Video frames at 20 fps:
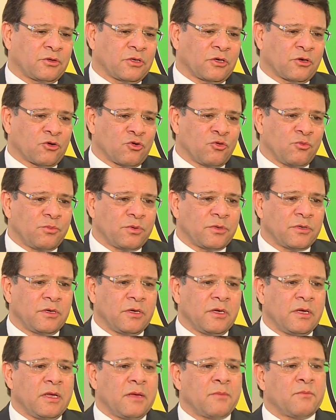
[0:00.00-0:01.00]
group,
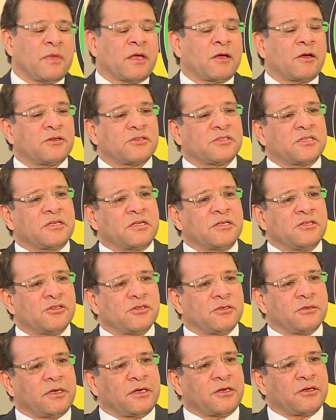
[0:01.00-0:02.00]
because
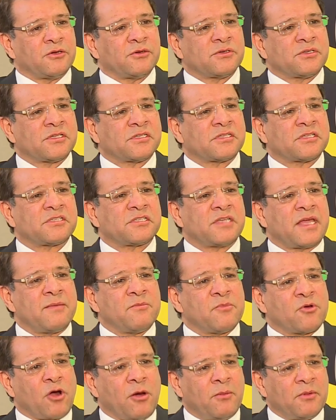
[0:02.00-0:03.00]
it uses the
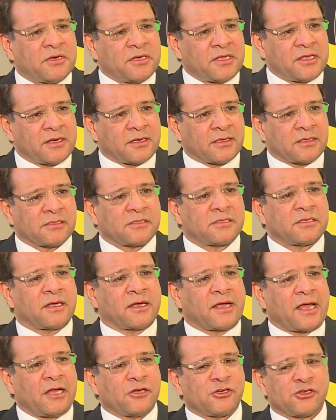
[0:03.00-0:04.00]
same raw materials, the
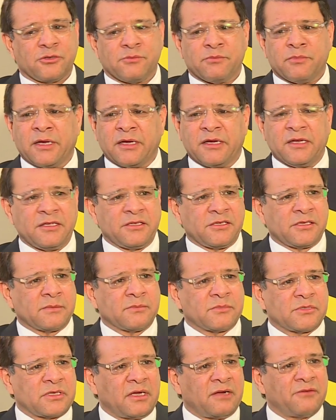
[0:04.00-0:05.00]
calcium,
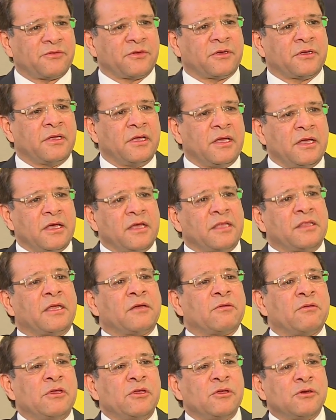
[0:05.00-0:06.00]
magnesium, sulfur
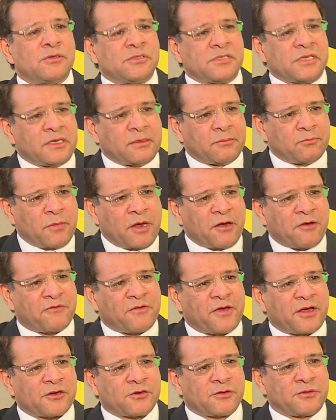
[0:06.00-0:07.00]
that we use in
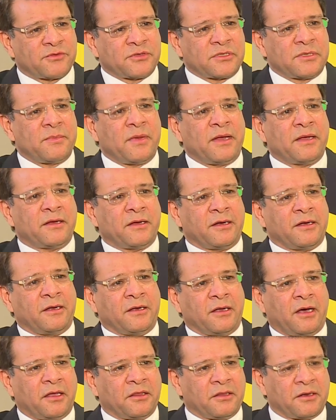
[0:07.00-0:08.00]
manufacture of cement and
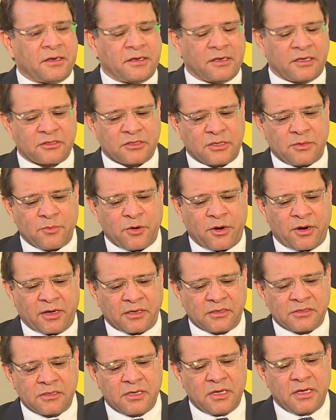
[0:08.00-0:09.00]
in other industrial
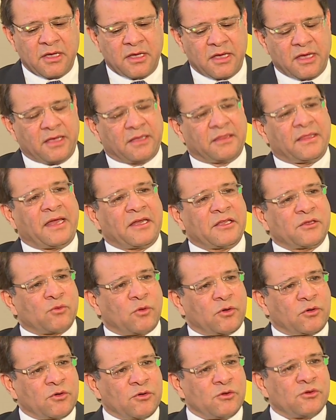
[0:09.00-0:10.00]
products. That is what